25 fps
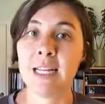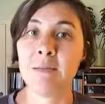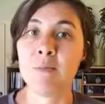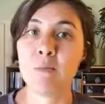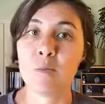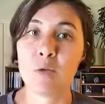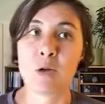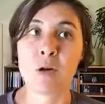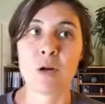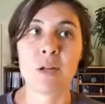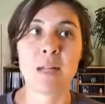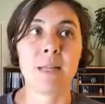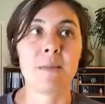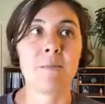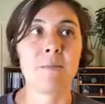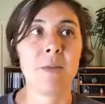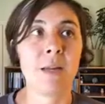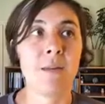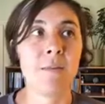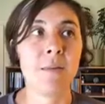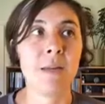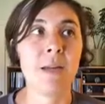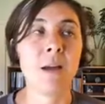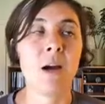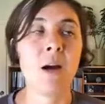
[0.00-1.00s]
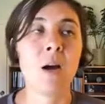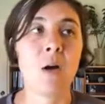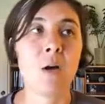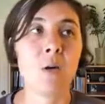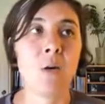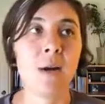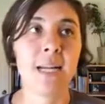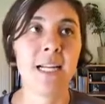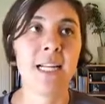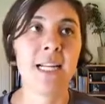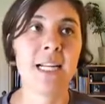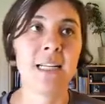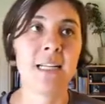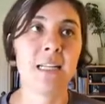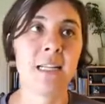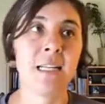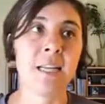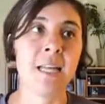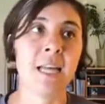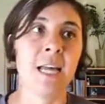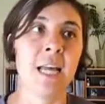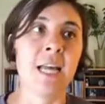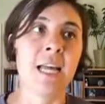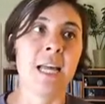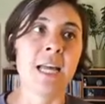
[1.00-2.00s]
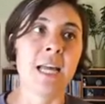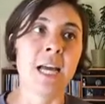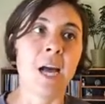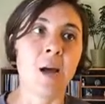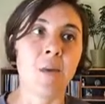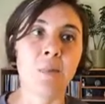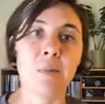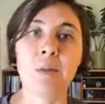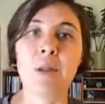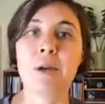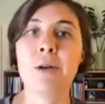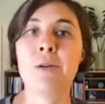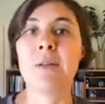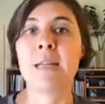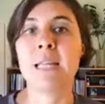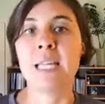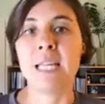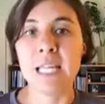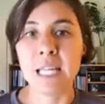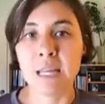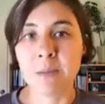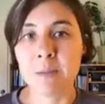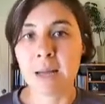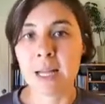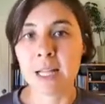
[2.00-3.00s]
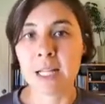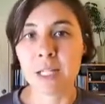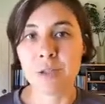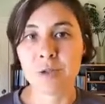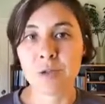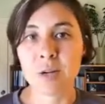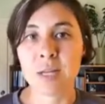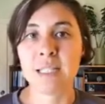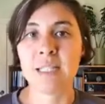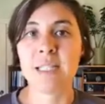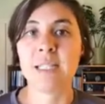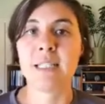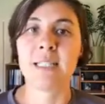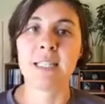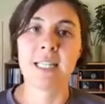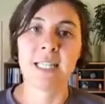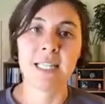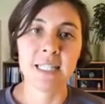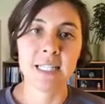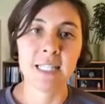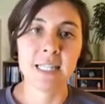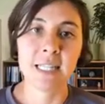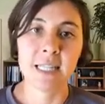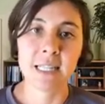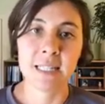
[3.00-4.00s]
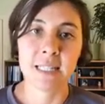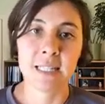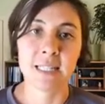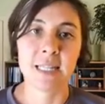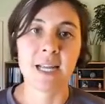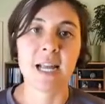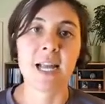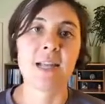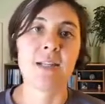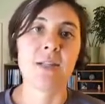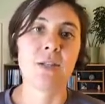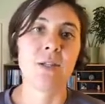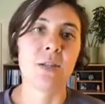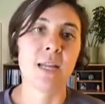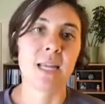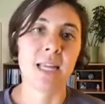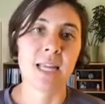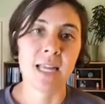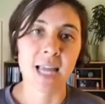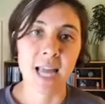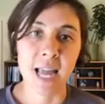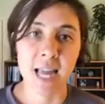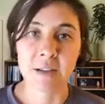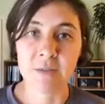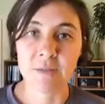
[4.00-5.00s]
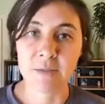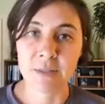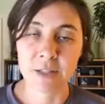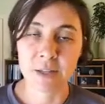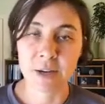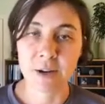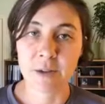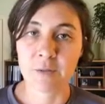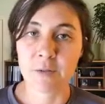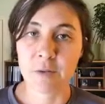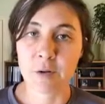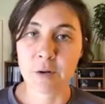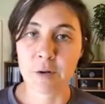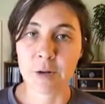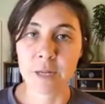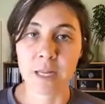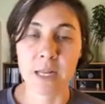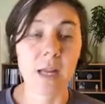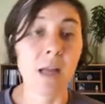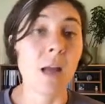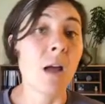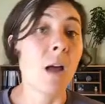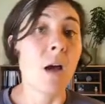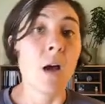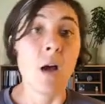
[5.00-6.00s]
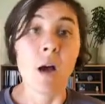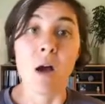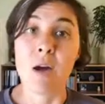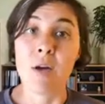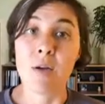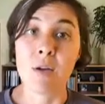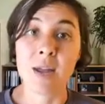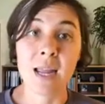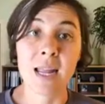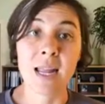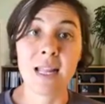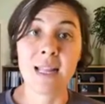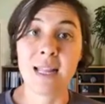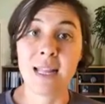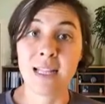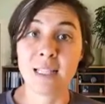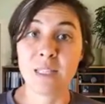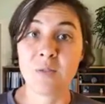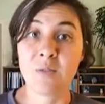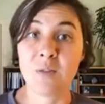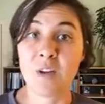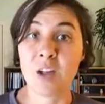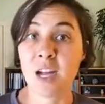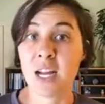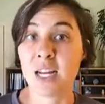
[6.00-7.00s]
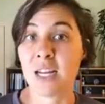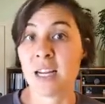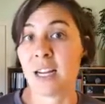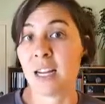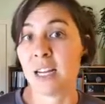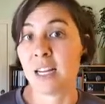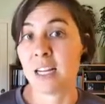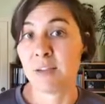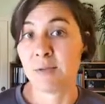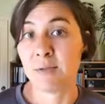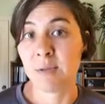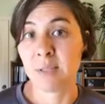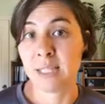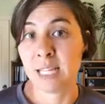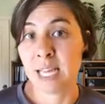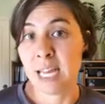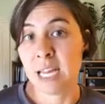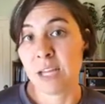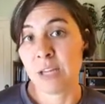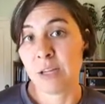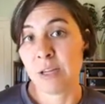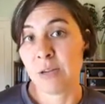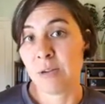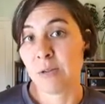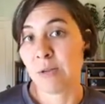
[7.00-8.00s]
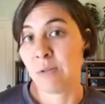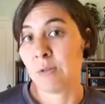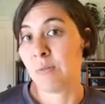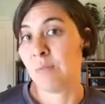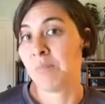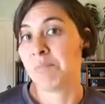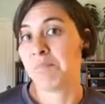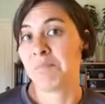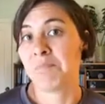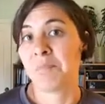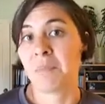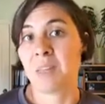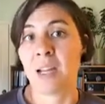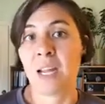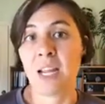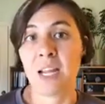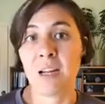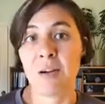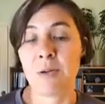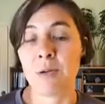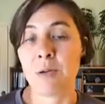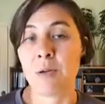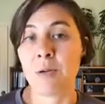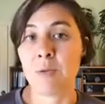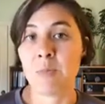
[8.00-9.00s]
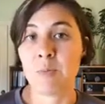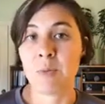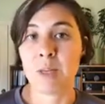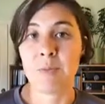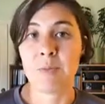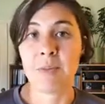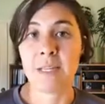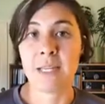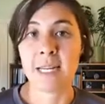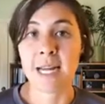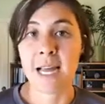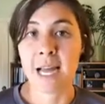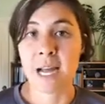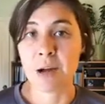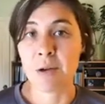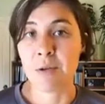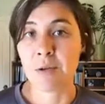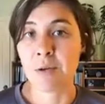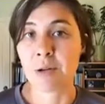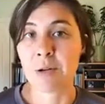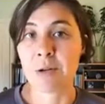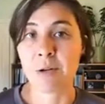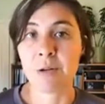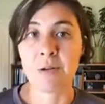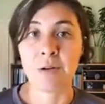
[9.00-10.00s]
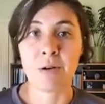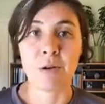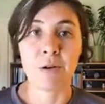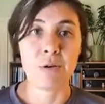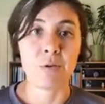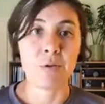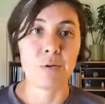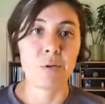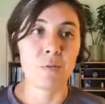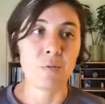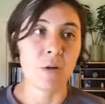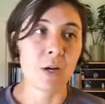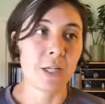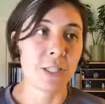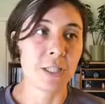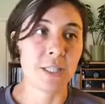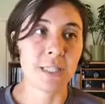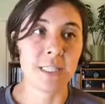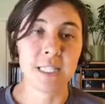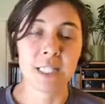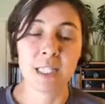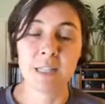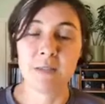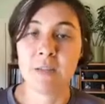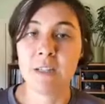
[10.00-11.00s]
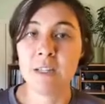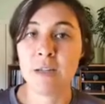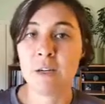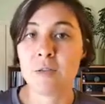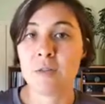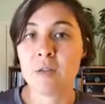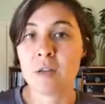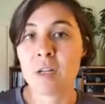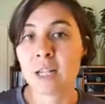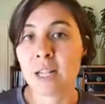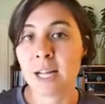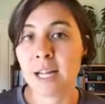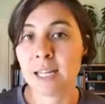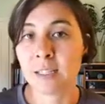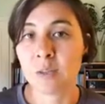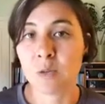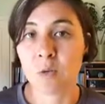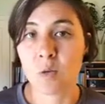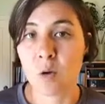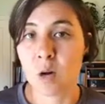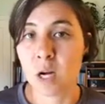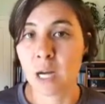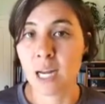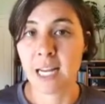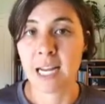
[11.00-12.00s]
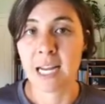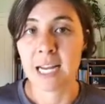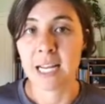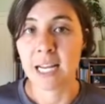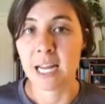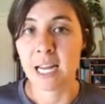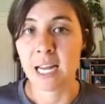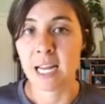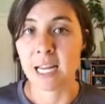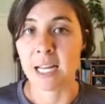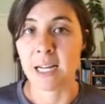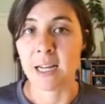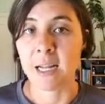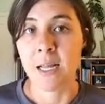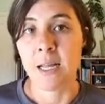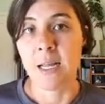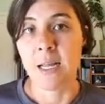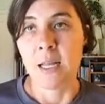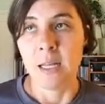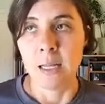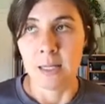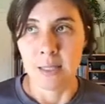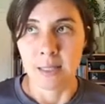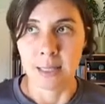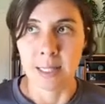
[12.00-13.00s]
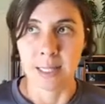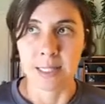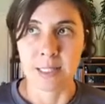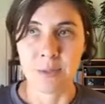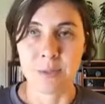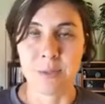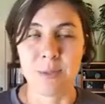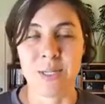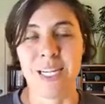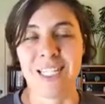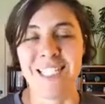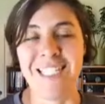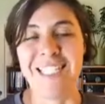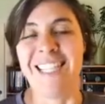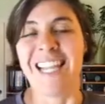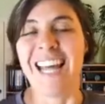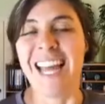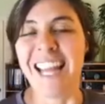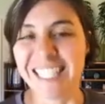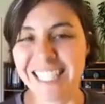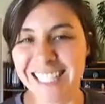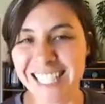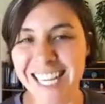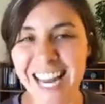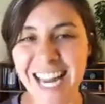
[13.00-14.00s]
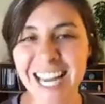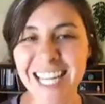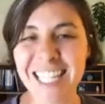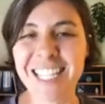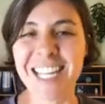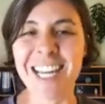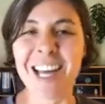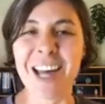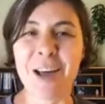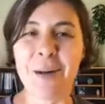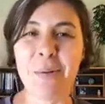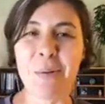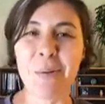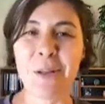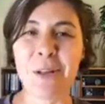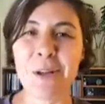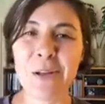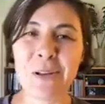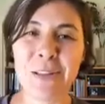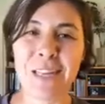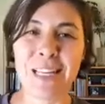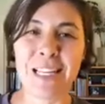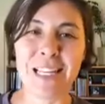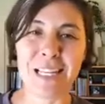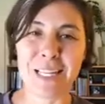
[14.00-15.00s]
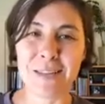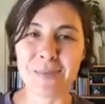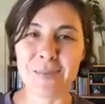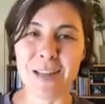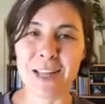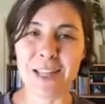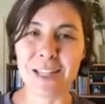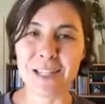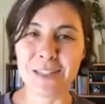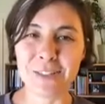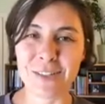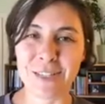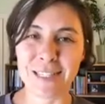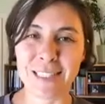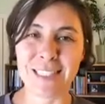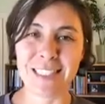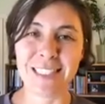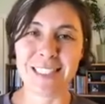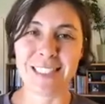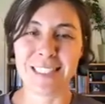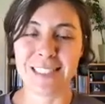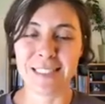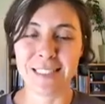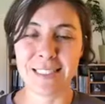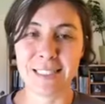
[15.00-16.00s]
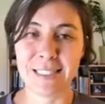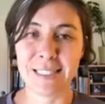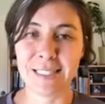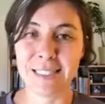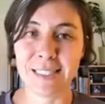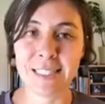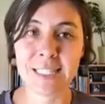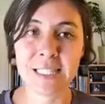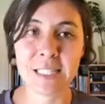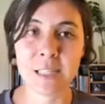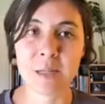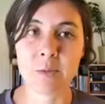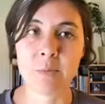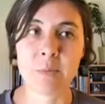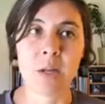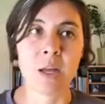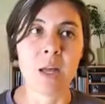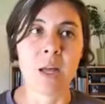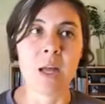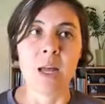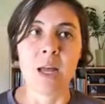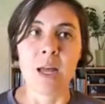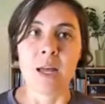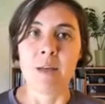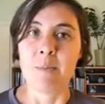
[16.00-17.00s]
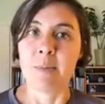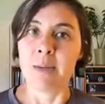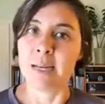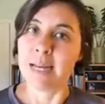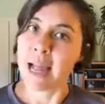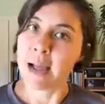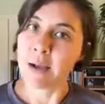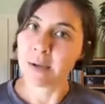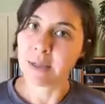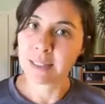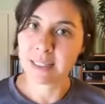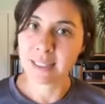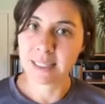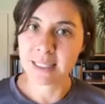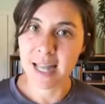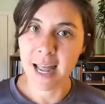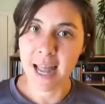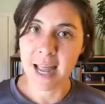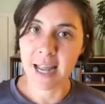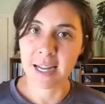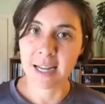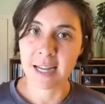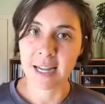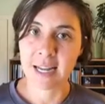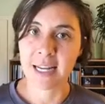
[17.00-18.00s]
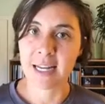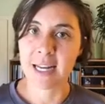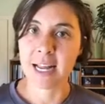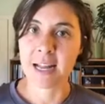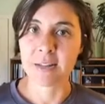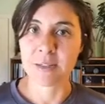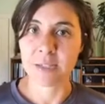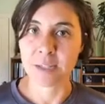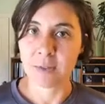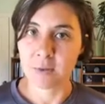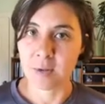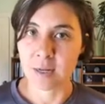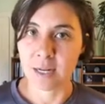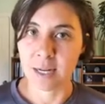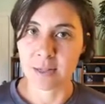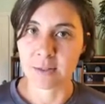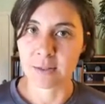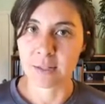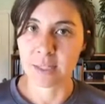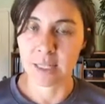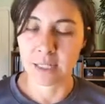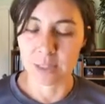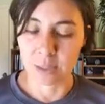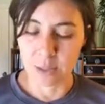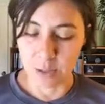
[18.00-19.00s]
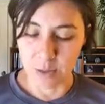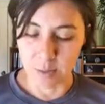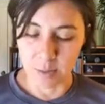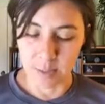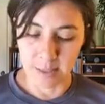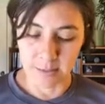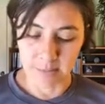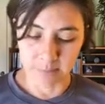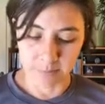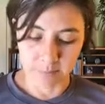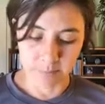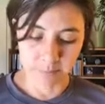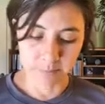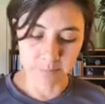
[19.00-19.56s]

more, like maybe, I need to upload the email addresses into this site so they can start forwarding. Okay, that's fine. And it would take you, I don't know, maybe an hour watching TV over a glass of wine at night. That's what I did last night, to upload the email addresses into the system. But now it's set, and now someone else can do it.